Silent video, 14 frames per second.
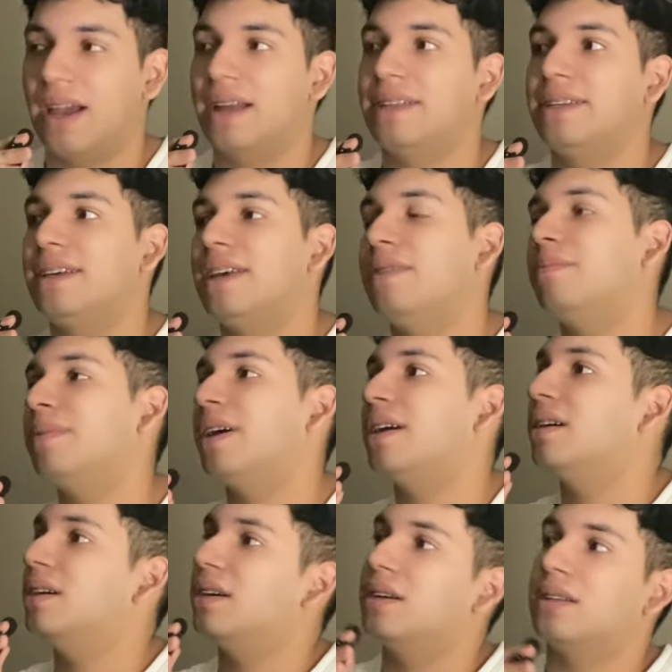had to keep like
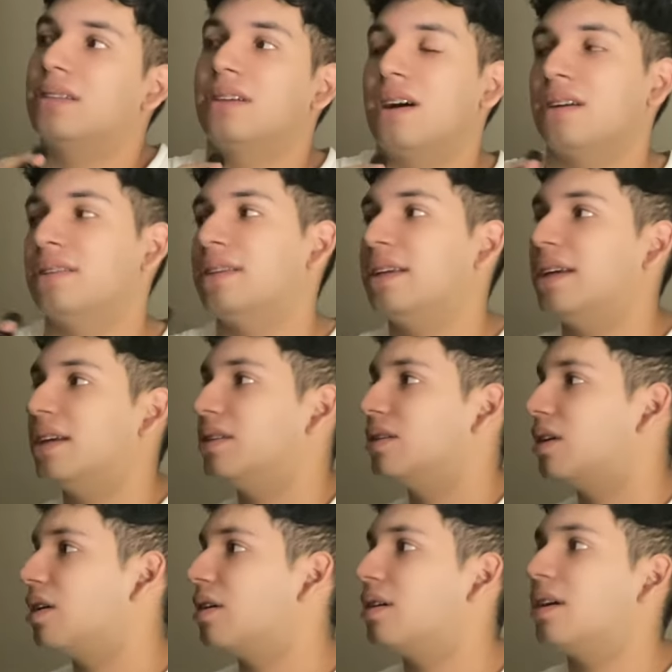tossing and
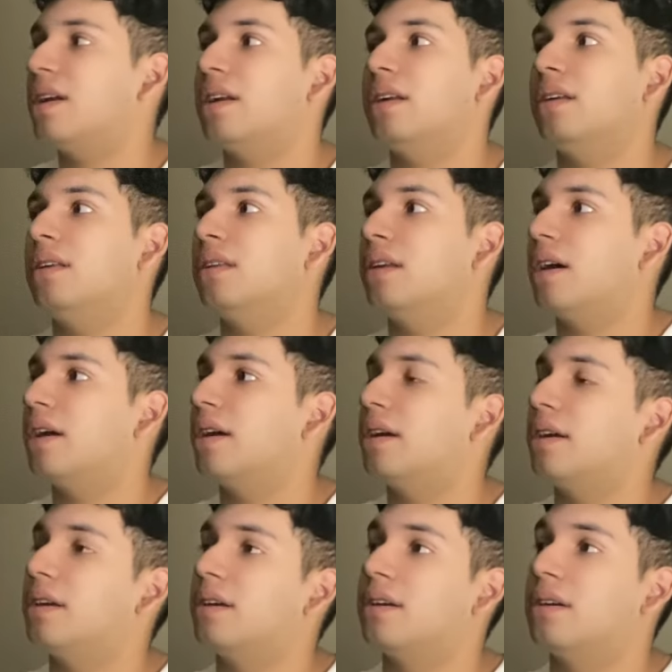turning,
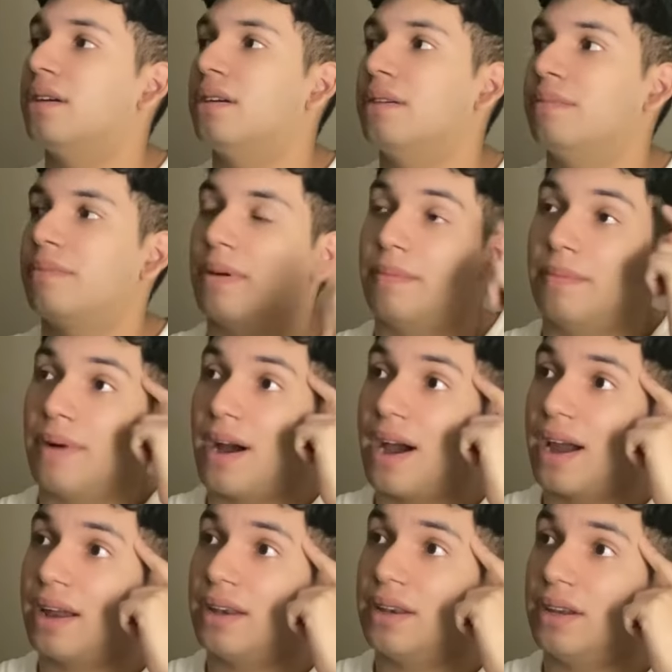like my
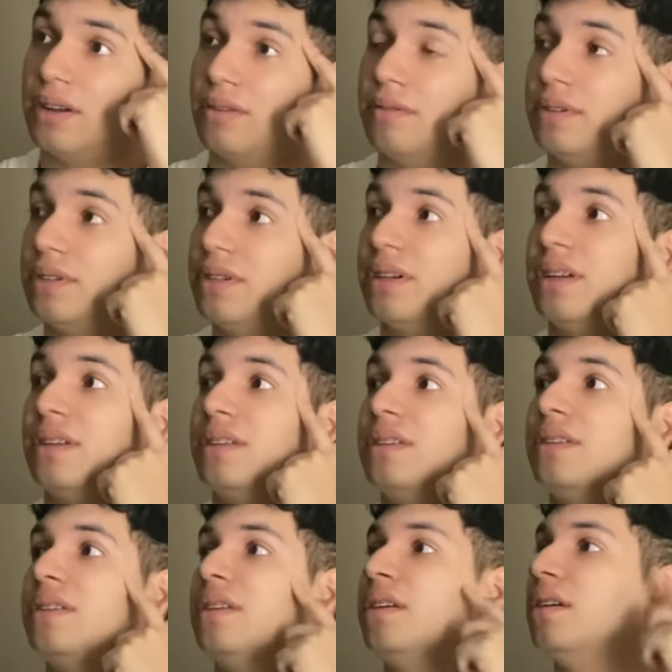mind, it was
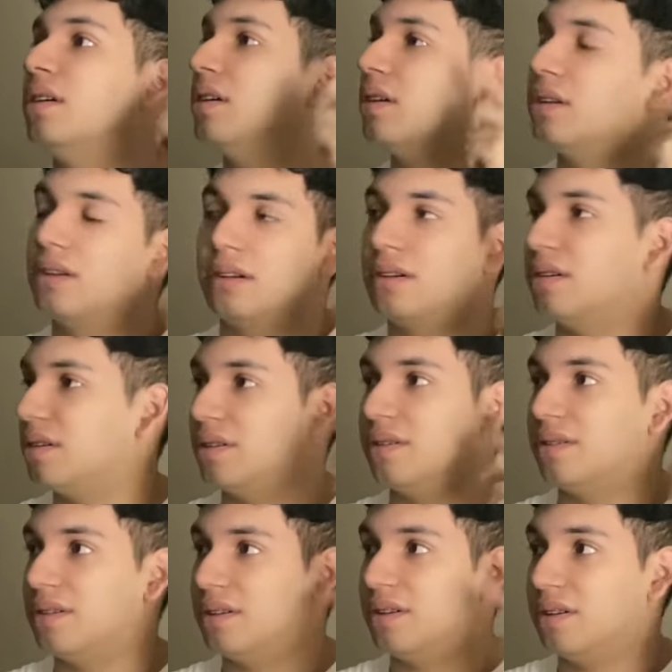just going
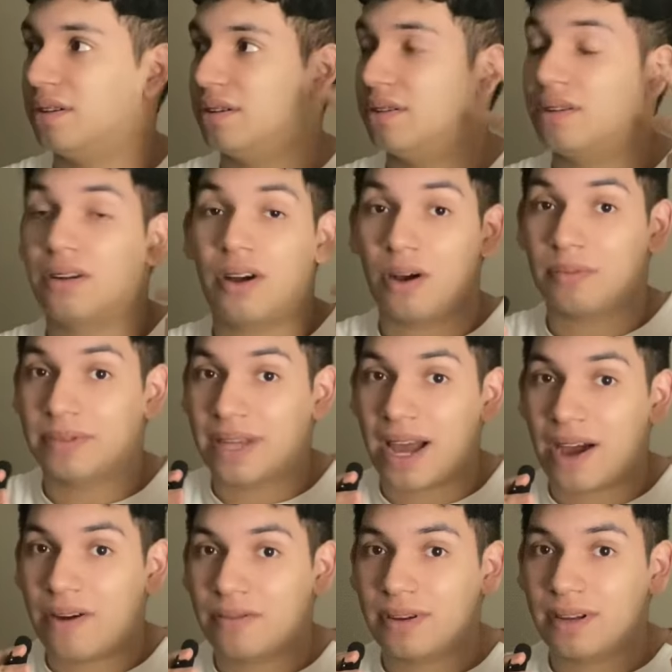to calm
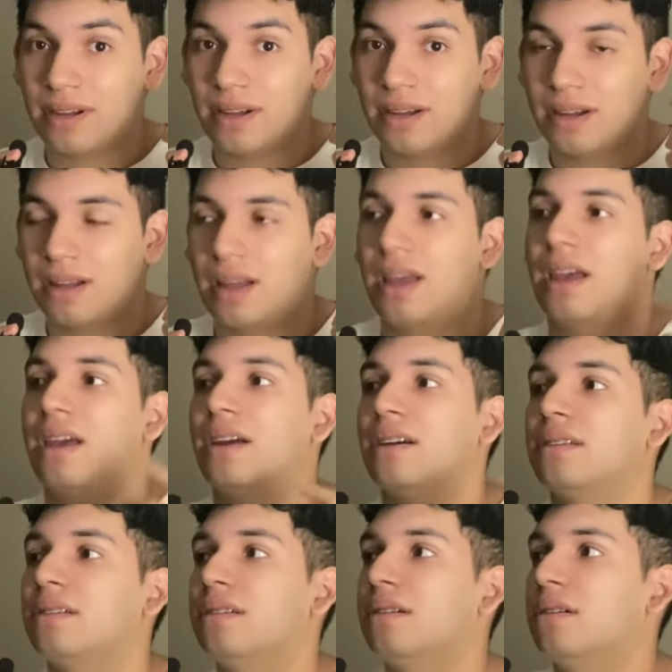down.
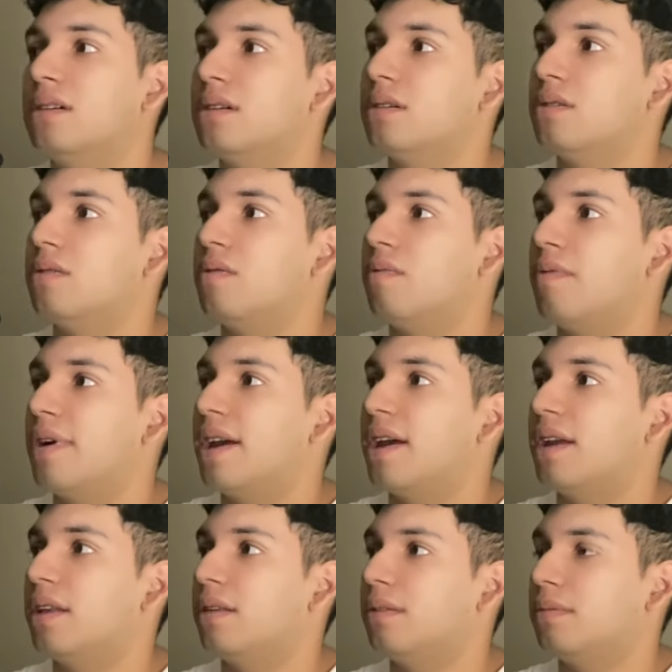And
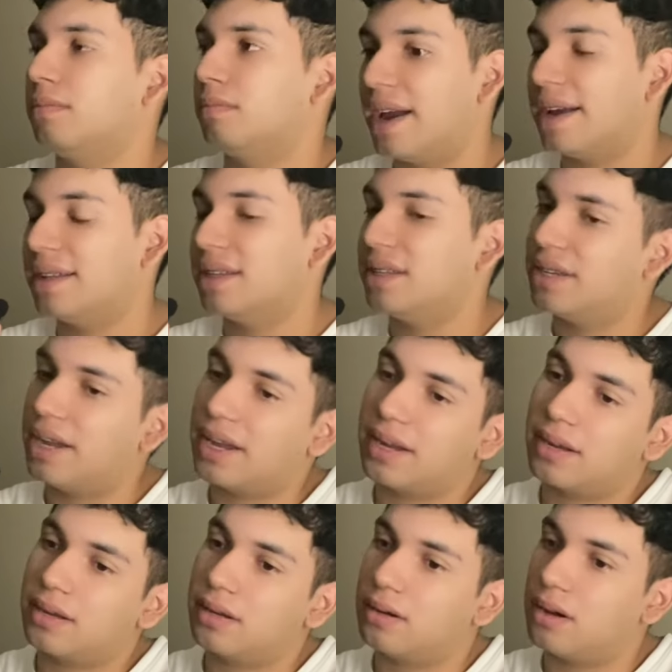when I had to
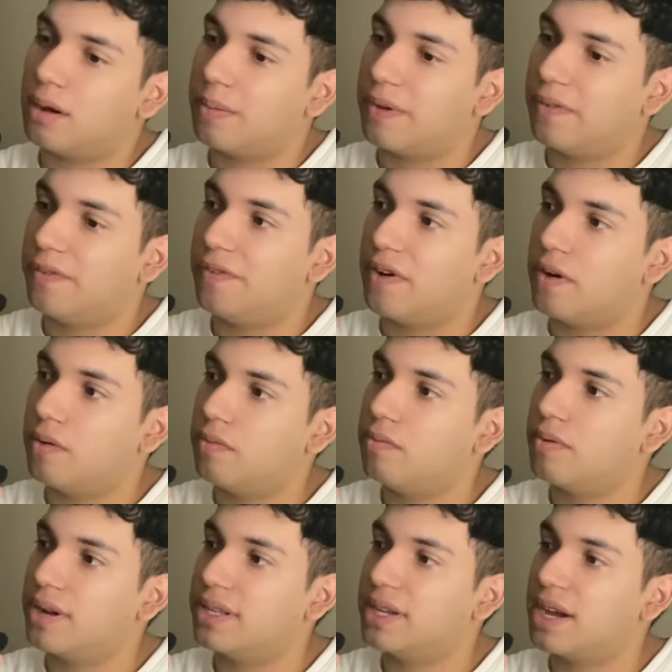check on my phone
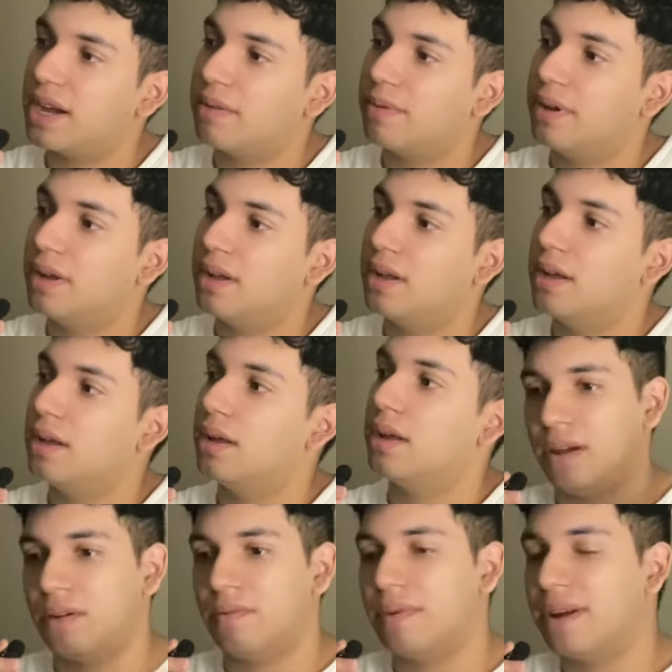one time,
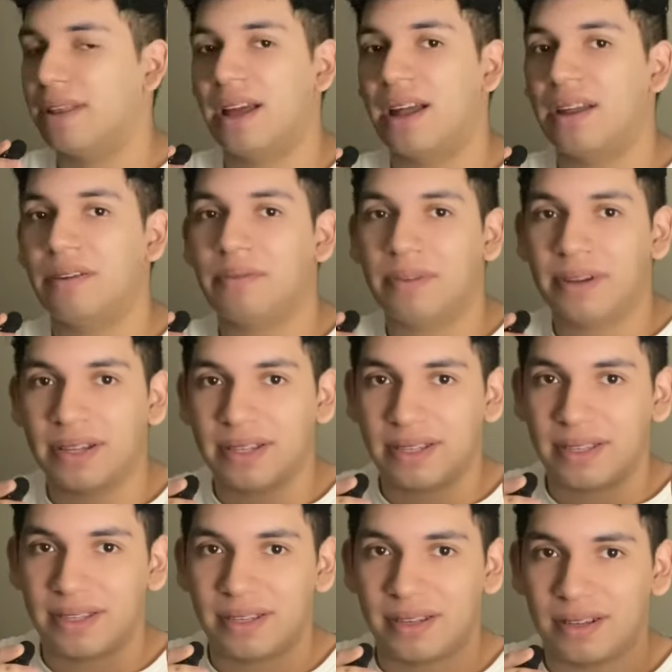I read that it
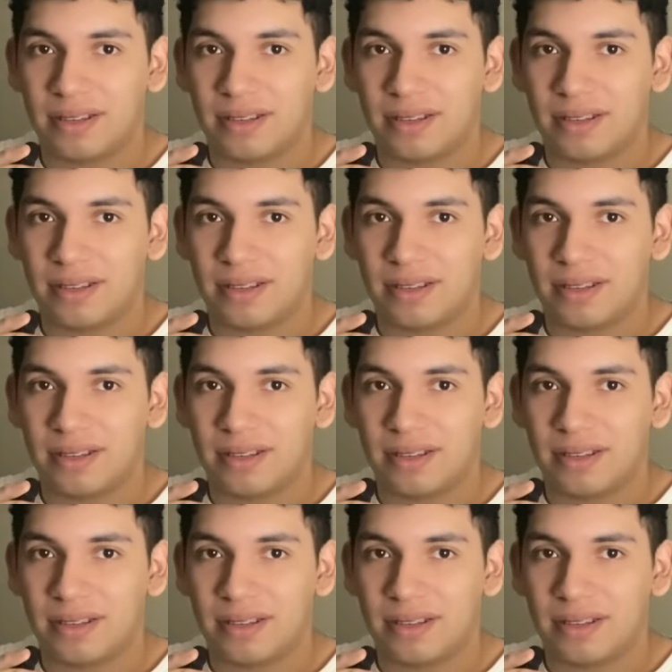was